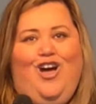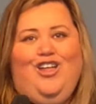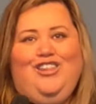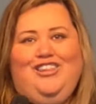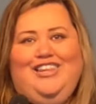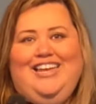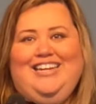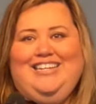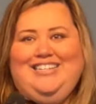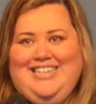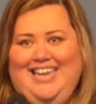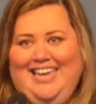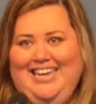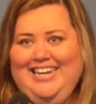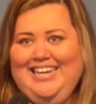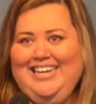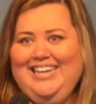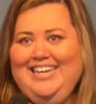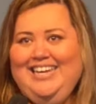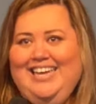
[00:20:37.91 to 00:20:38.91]
online
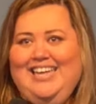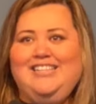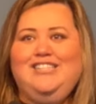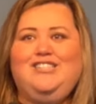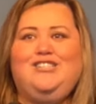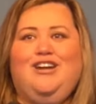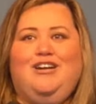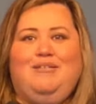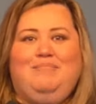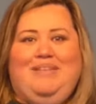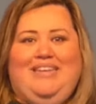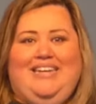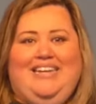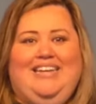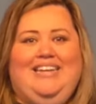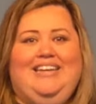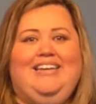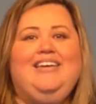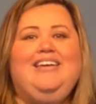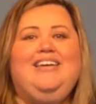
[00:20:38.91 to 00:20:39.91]
dating and start
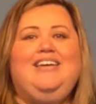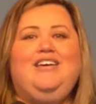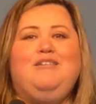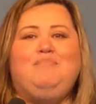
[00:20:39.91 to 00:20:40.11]
meeting